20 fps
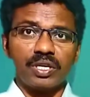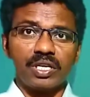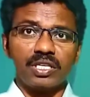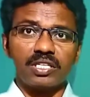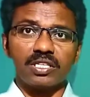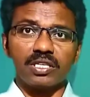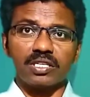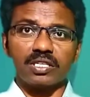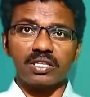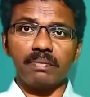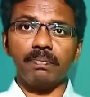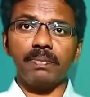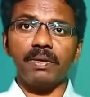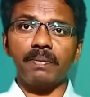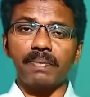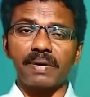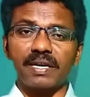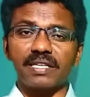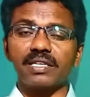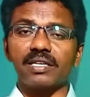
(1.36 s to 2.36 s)
one is
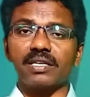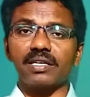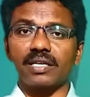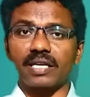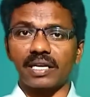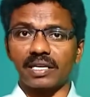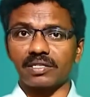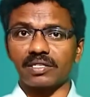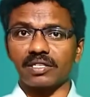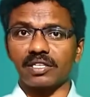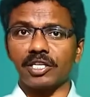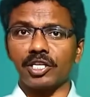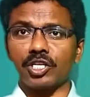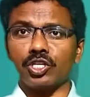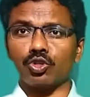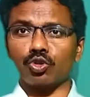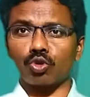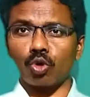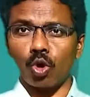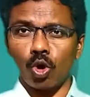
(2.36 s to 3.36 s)
simple present tense. It
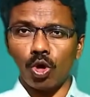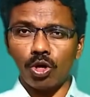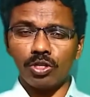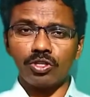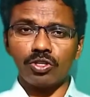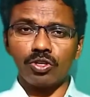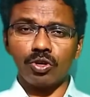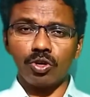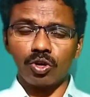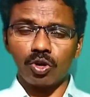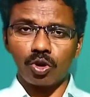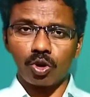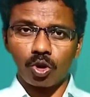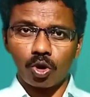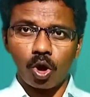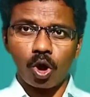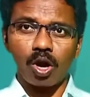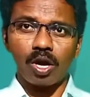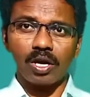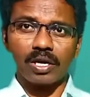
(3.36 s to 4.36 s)
is also
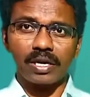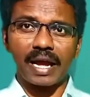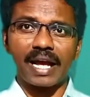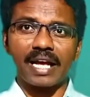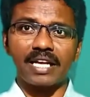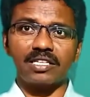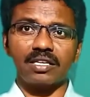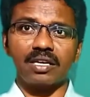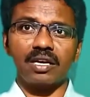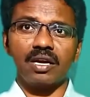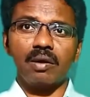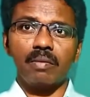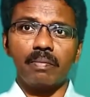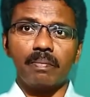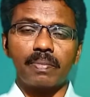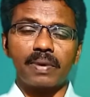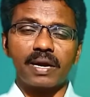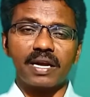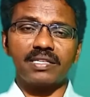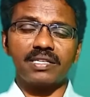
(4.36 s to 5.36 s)
called as
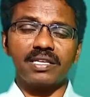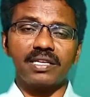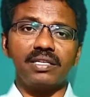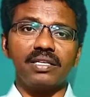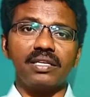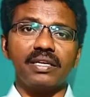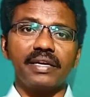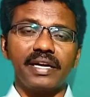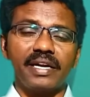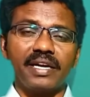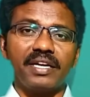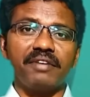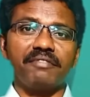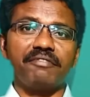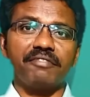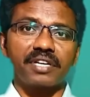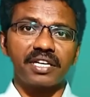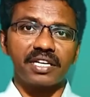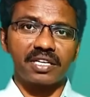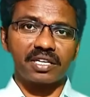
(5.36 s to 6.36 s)
present
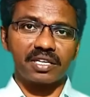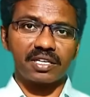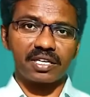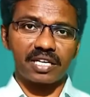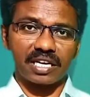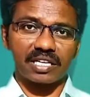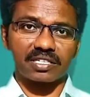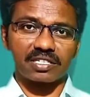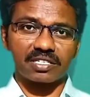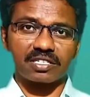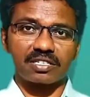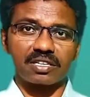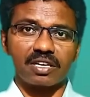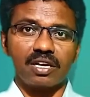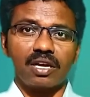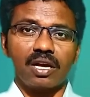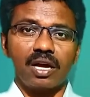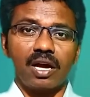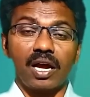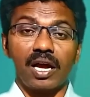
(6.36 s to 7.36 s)
indefinite tense,
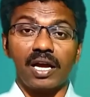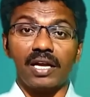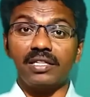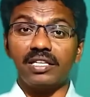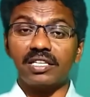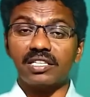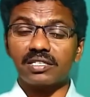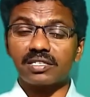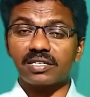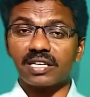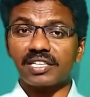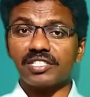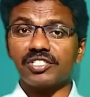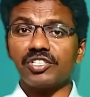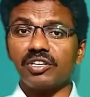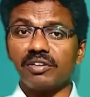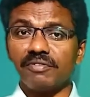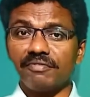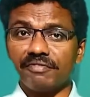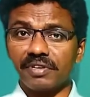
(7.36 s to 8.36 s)
and the
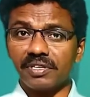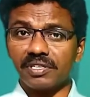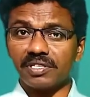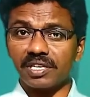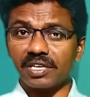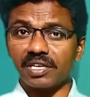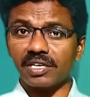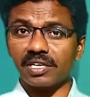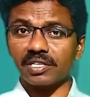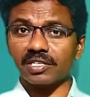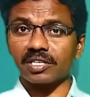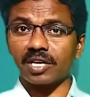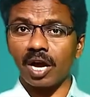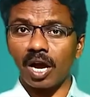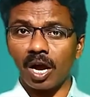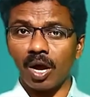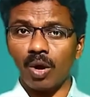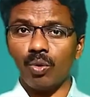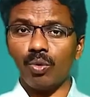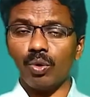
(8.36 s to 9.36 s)
structure of a sentence,
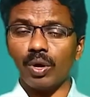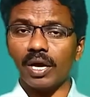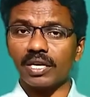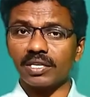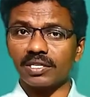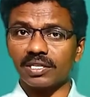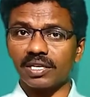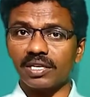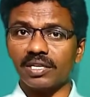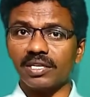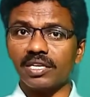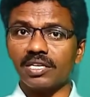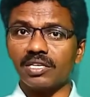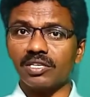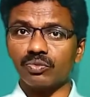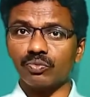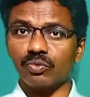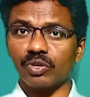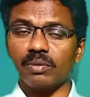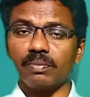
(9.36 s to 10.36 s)
how a
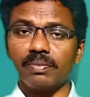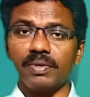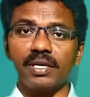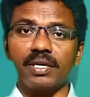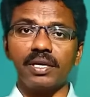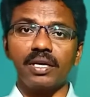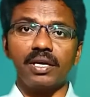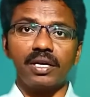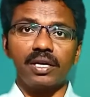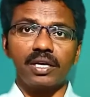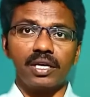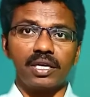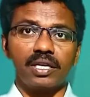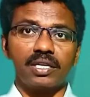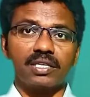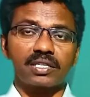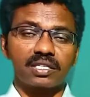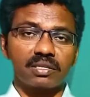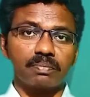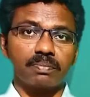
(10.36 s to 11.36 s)
sentence will be
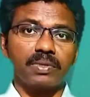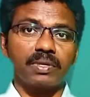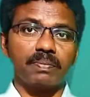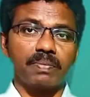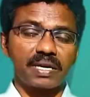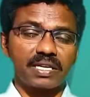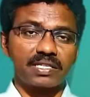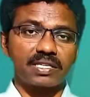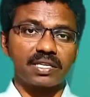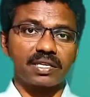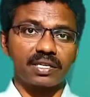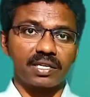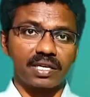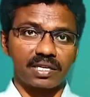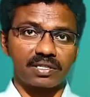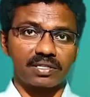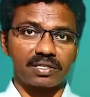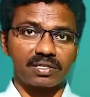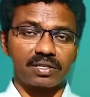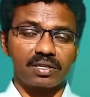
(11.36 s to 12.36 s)
in simple present
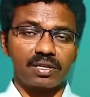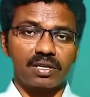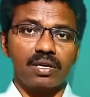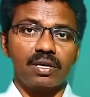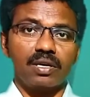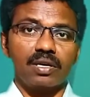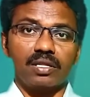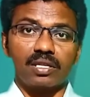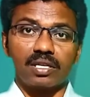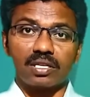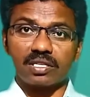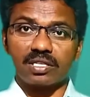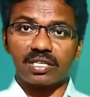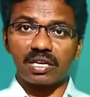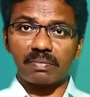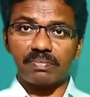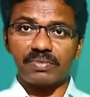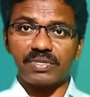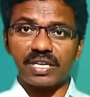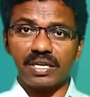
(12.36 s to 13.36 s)
tense. The
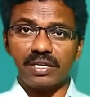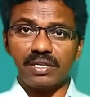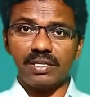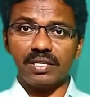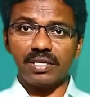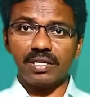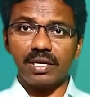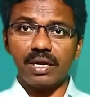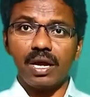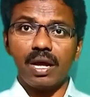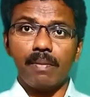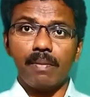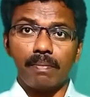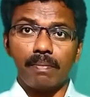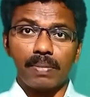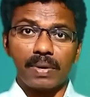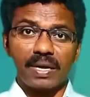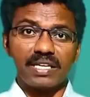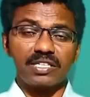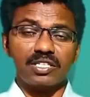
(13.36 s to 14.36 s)
subject
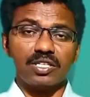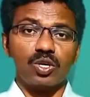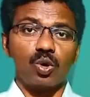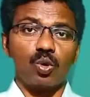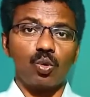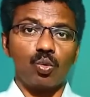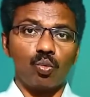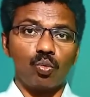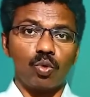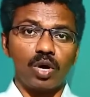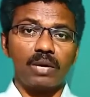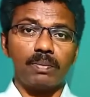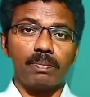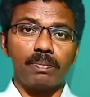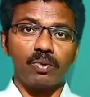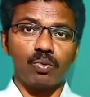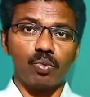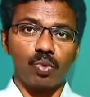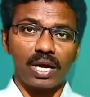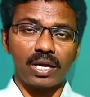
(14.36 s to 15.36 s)
plus
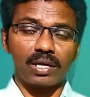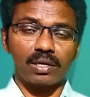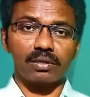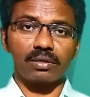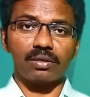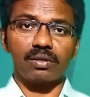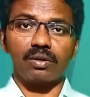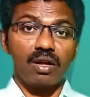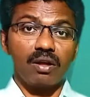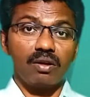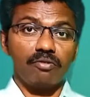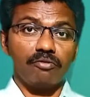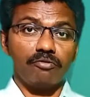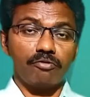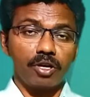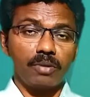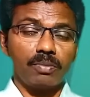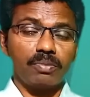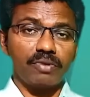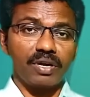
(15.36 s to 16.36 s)
verb 1.
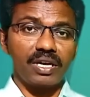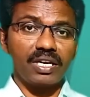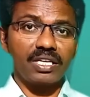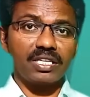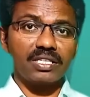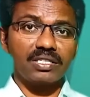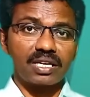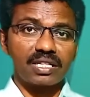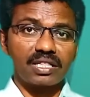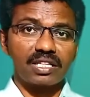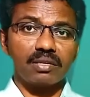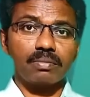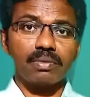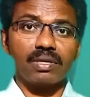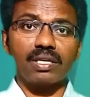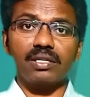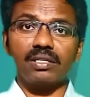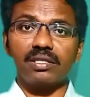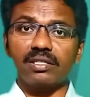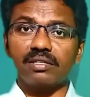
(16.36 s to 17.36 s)
Verb 1 is nothing
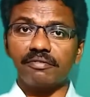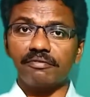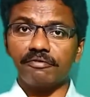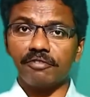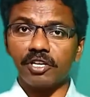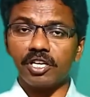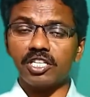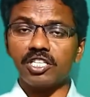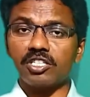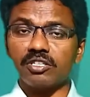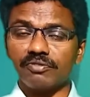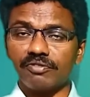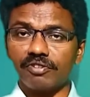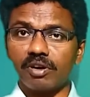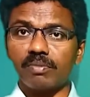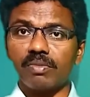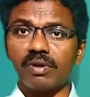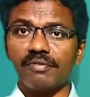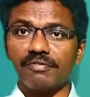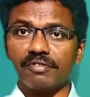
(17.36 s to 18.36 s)
but the first
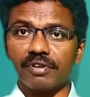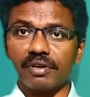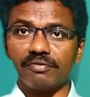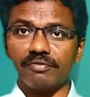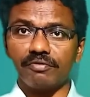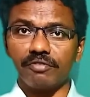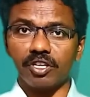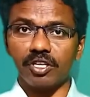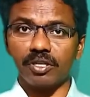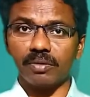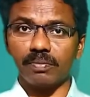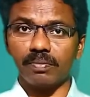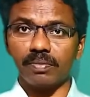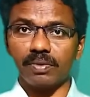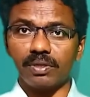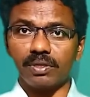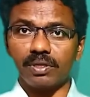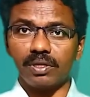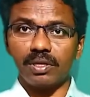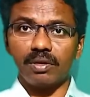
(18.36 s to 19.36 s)
form of a
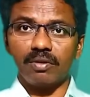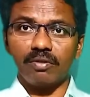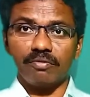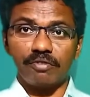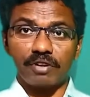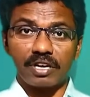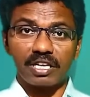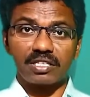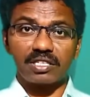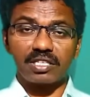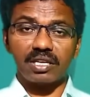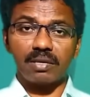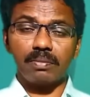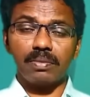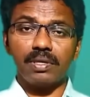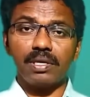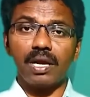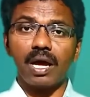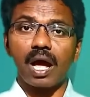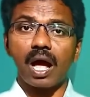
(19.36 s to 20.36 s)
verb. For
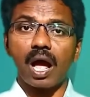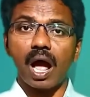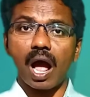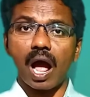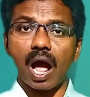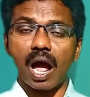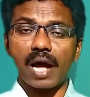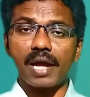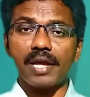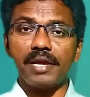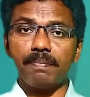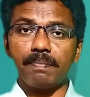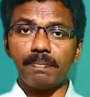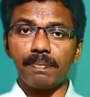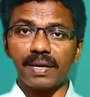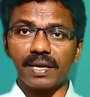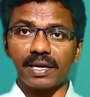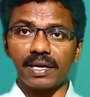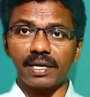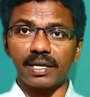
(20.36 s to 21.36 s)
example, I
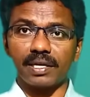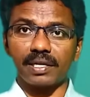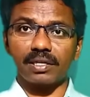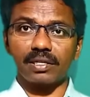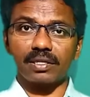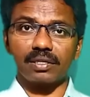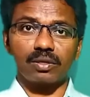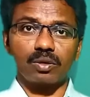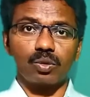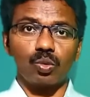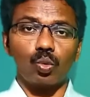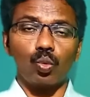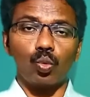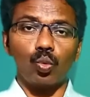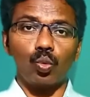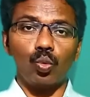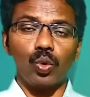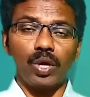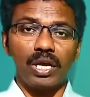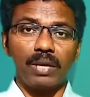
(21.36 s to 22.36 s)
play,
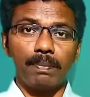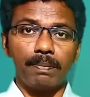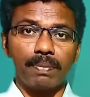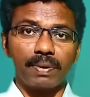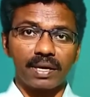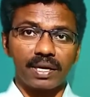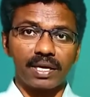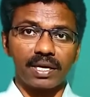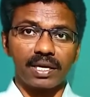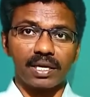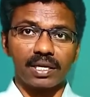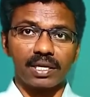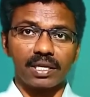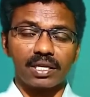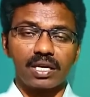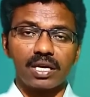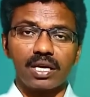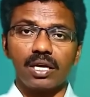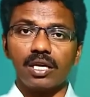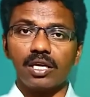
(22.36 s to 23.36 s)
we
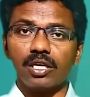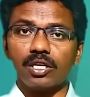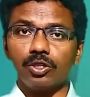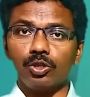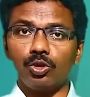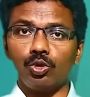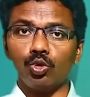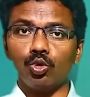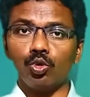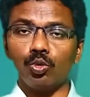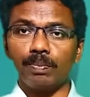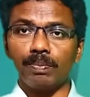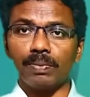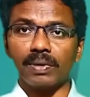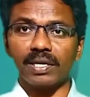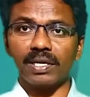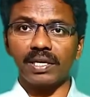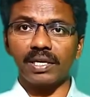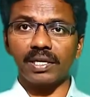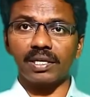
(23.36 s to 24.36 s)
play, you
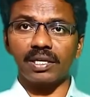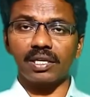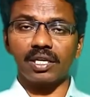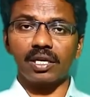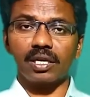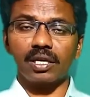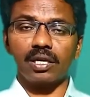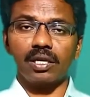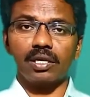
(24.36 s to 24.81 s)
play,